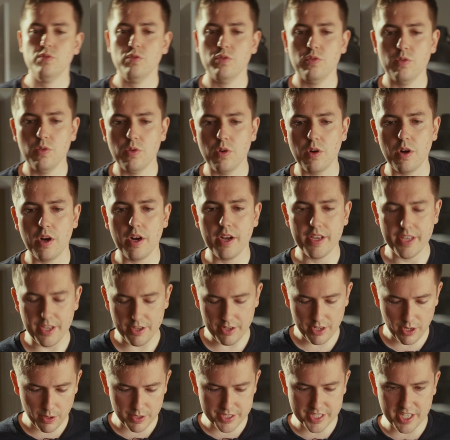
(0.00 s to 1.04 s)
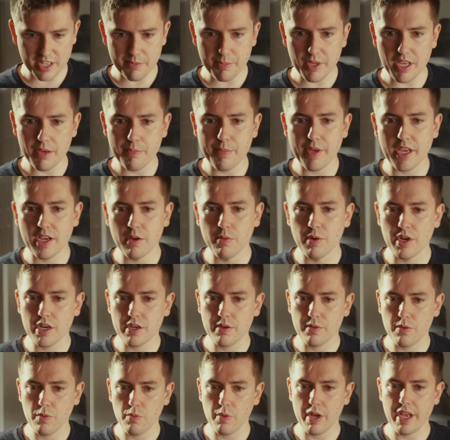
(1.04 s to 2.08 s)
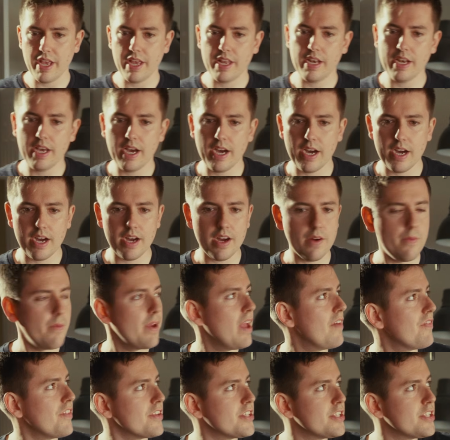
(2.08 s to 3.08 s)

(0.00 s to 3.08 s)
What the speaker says: Oh, you know it's gonna be a big one when we have the